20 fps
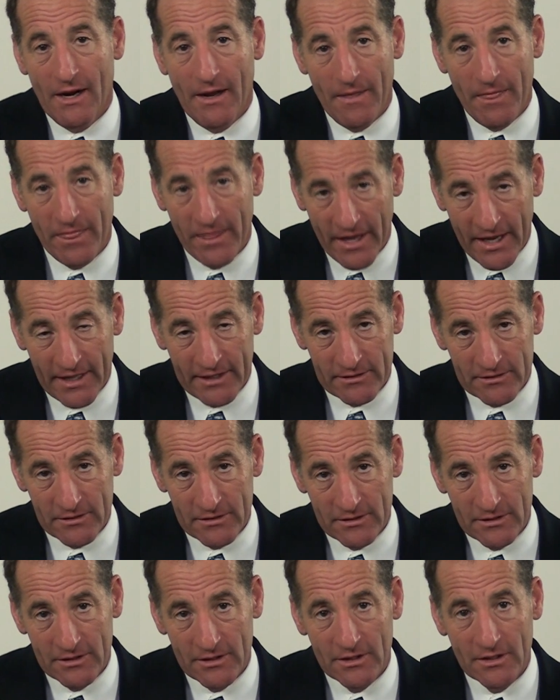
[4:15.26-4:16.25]
And
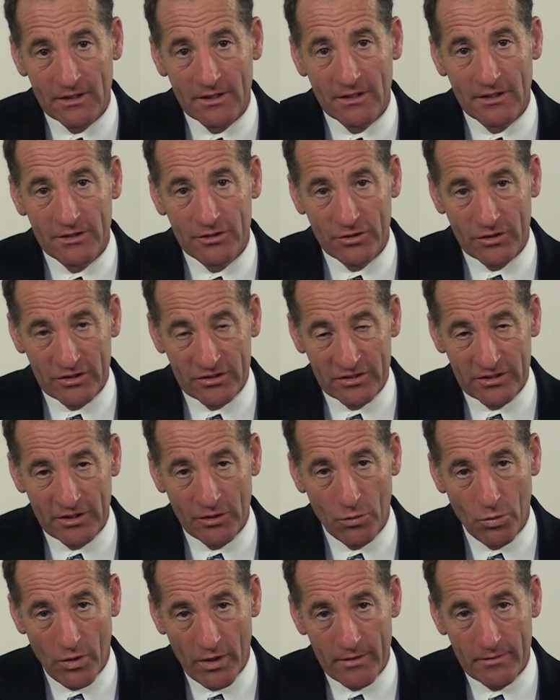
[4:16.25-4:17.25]
then you can
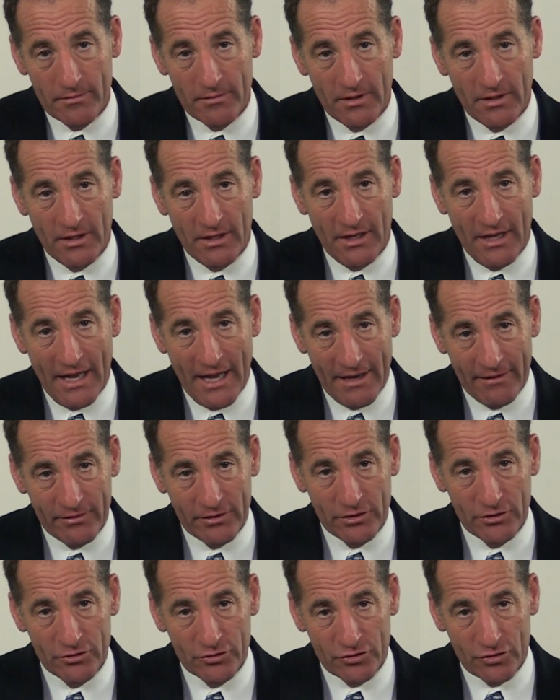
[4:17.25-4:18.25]
see what
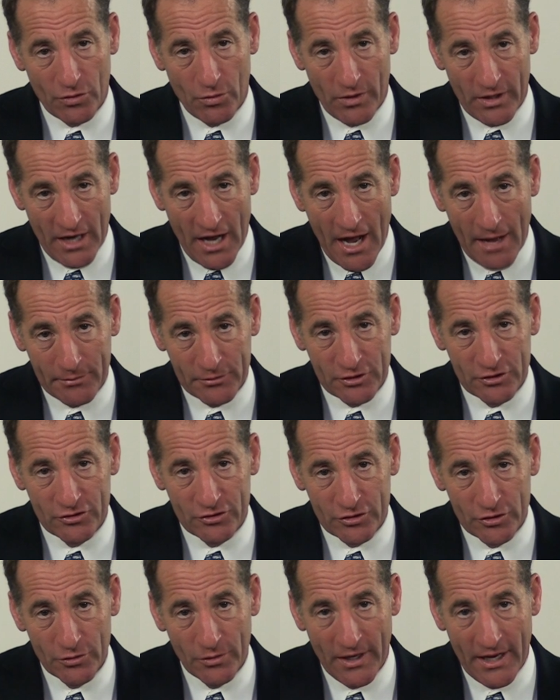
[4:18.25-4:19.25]
avenues or what
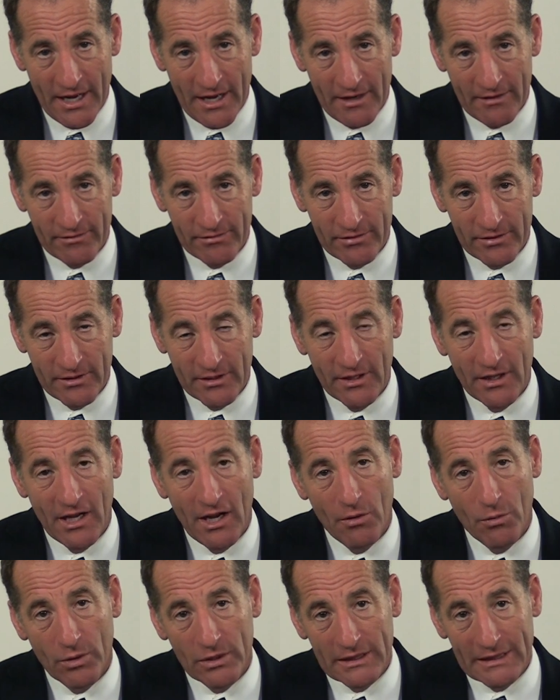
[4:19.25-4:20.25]
options you have
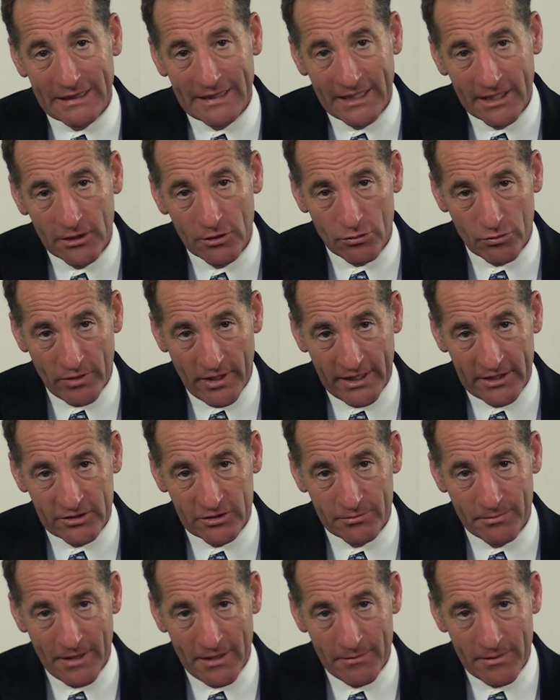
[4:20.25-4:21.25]
and what legal
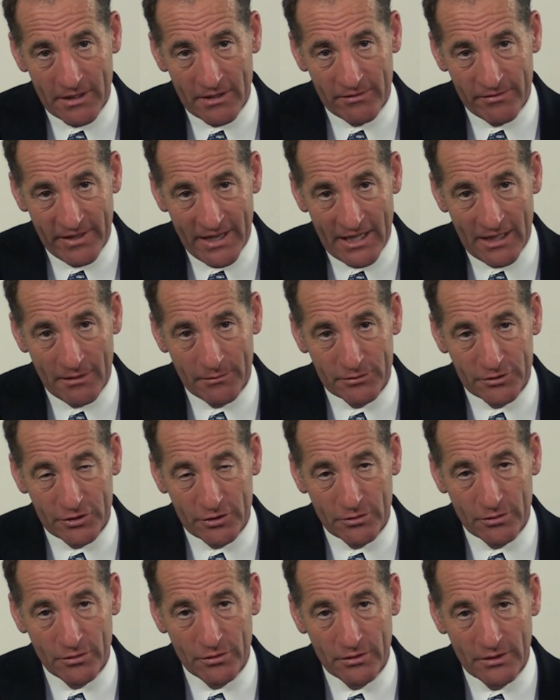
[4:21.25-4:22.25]
rights may be available
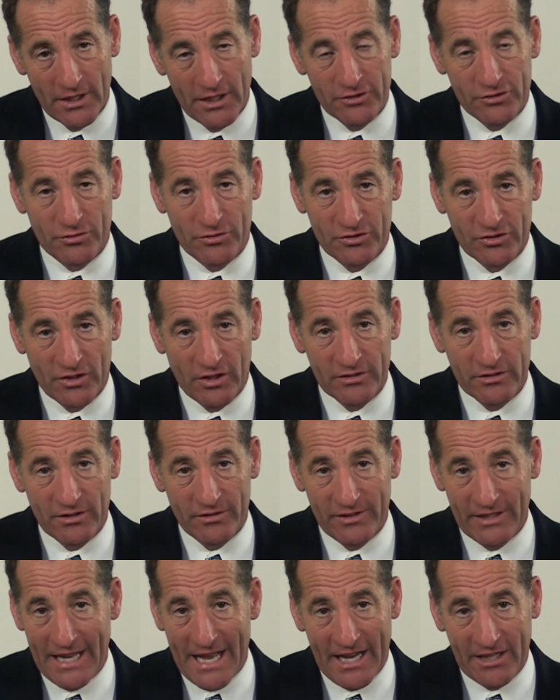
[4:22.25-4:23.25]
to you as a result
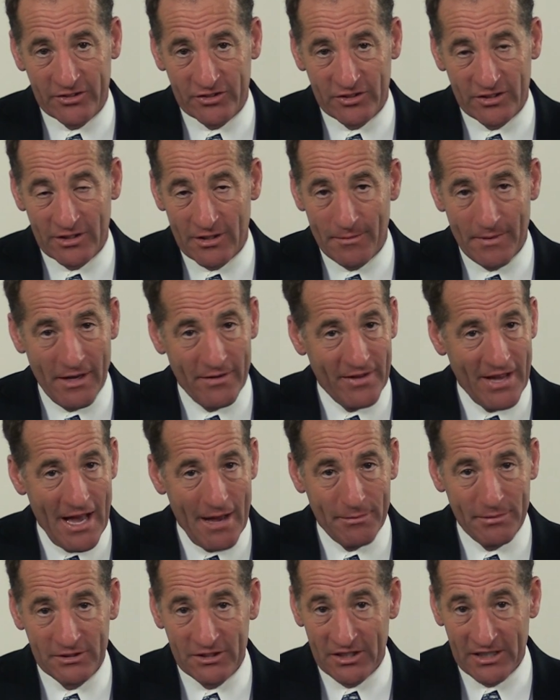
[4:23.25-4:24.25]
of an accident that may have
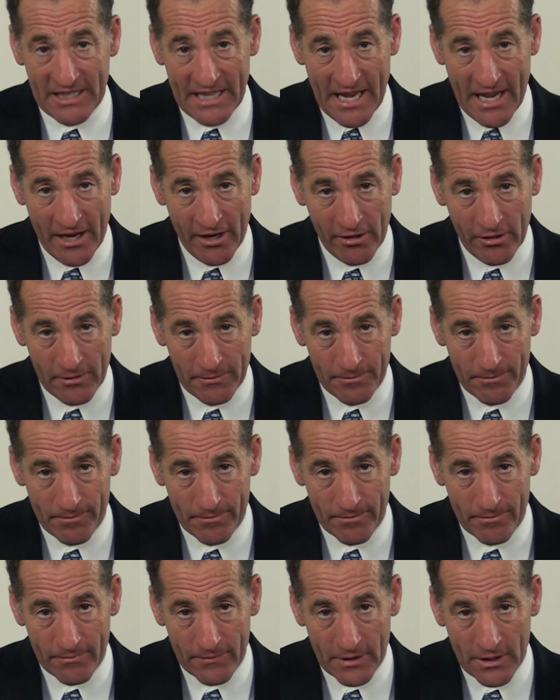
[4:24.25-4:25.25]
happened in the air,
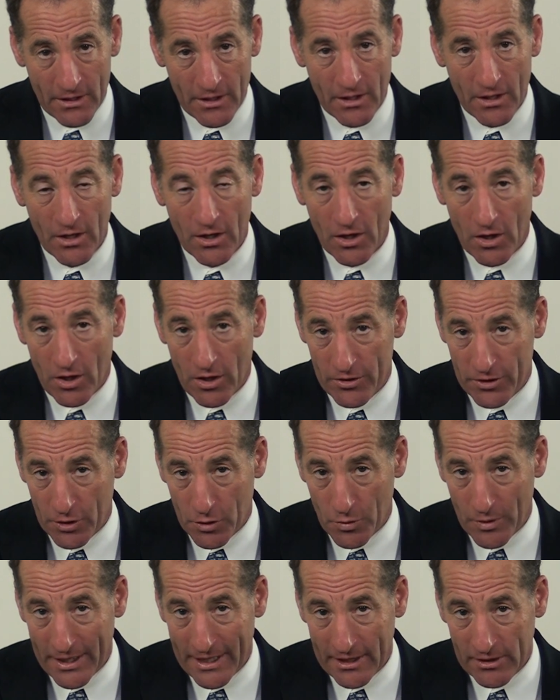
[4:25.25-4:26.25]
on the
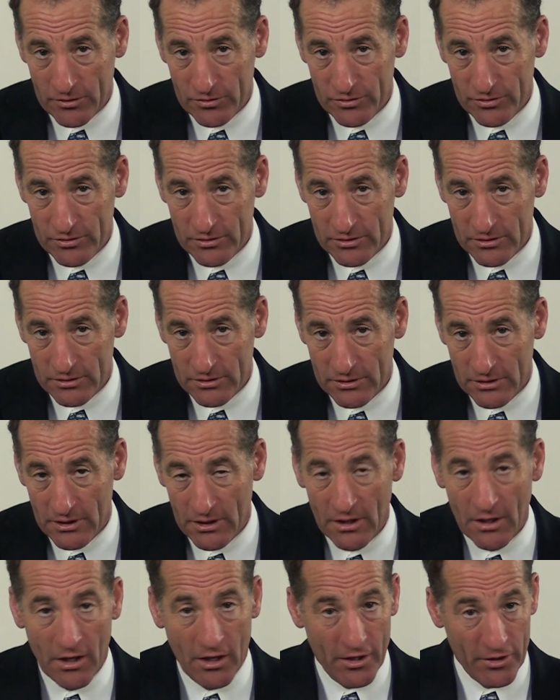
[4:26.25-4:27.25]
ground,
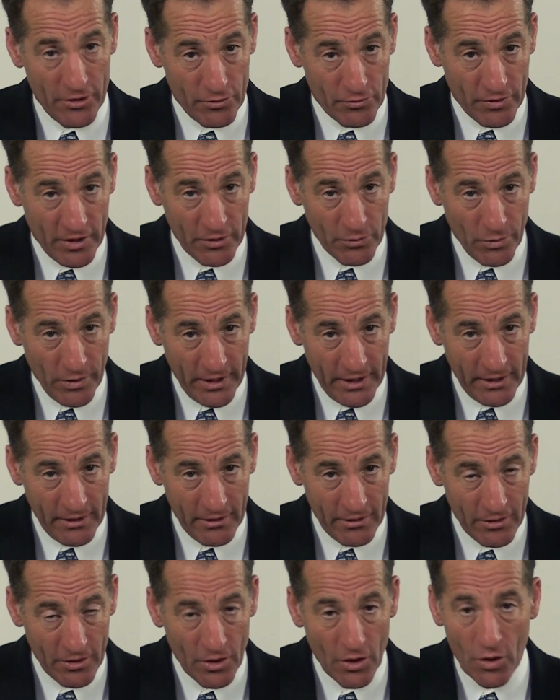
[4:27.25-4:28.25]
on the
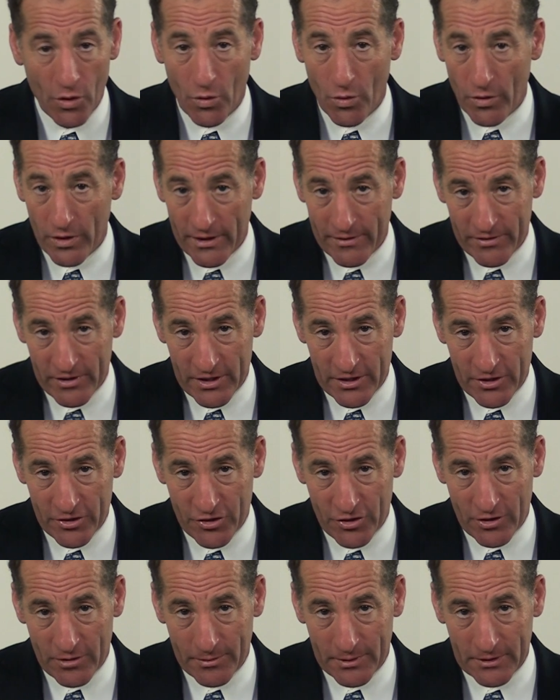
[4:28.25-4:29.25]
runway, or even in the
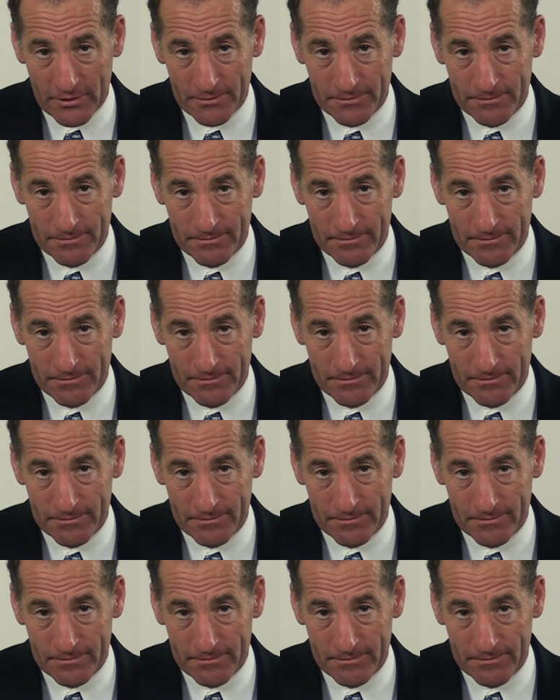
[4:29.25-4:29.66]
terminal.